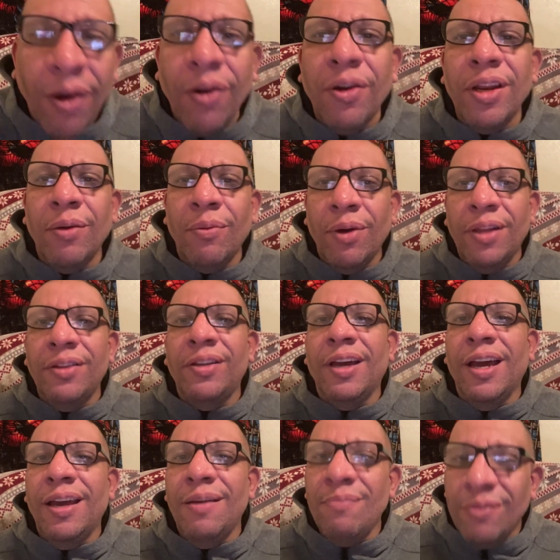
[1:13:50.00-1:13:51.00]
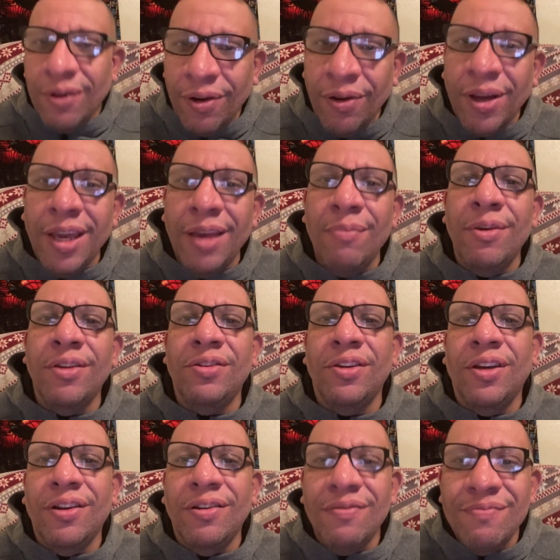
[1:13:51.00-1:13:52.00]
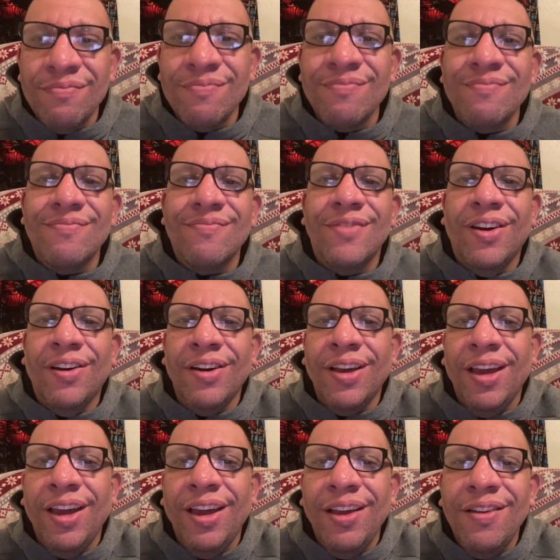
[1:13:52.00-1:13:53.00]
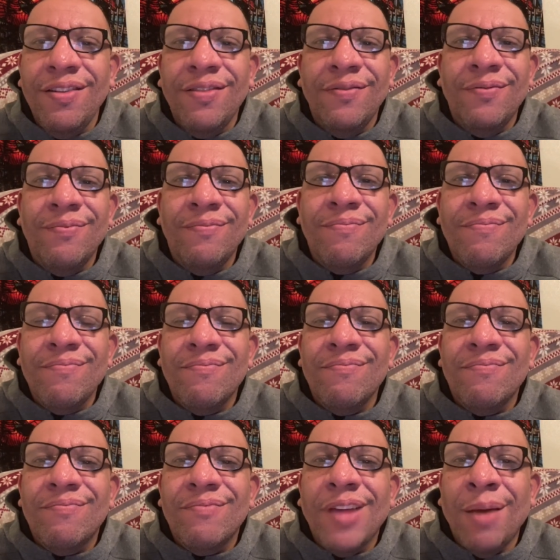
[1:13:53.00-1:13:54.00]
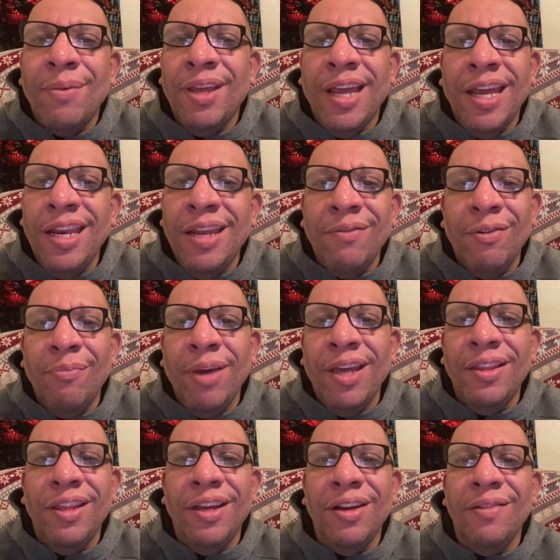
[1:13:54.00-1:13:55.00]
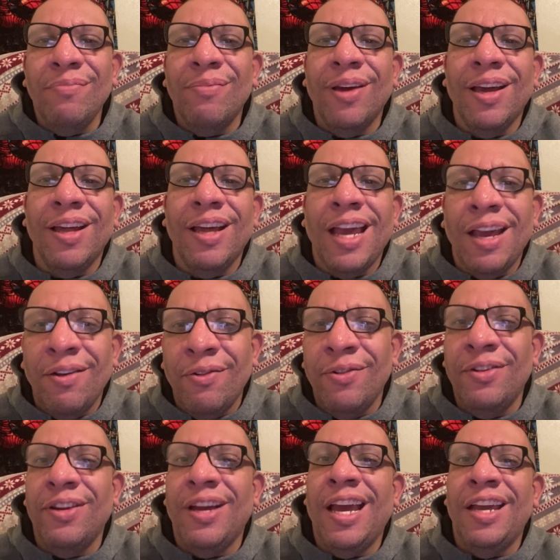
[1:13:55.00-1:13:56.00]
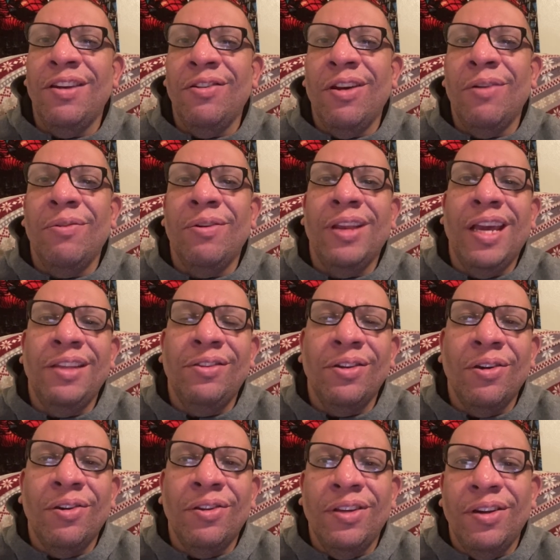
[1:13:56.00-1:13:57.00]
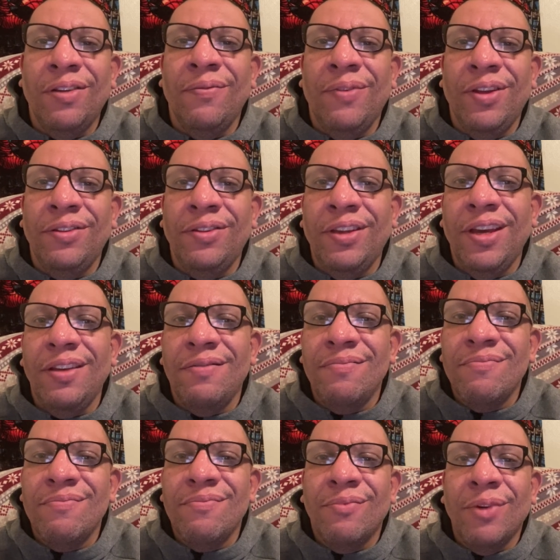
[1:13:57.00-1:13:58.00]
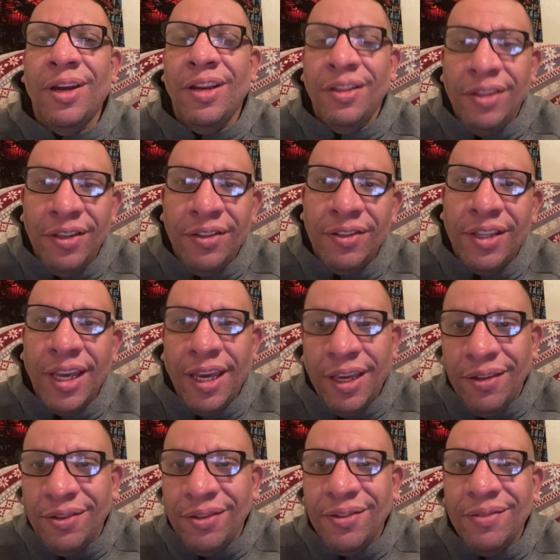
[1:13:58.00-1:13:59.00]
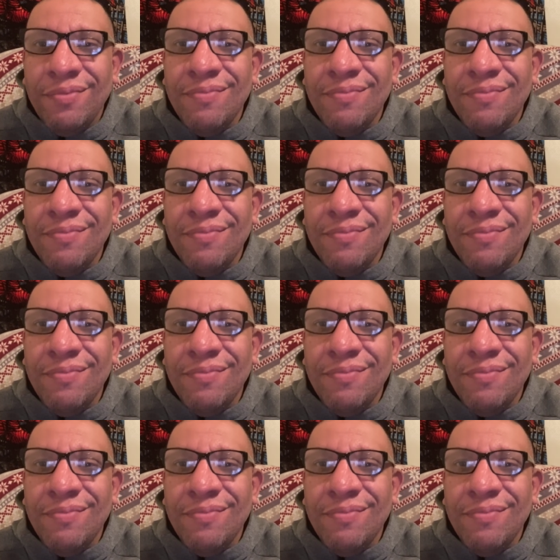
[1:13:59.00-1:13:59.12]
only one time? Okay, Michelle. Okay. I mean, I've never been there, but I know I would like to go there and visit one of these days.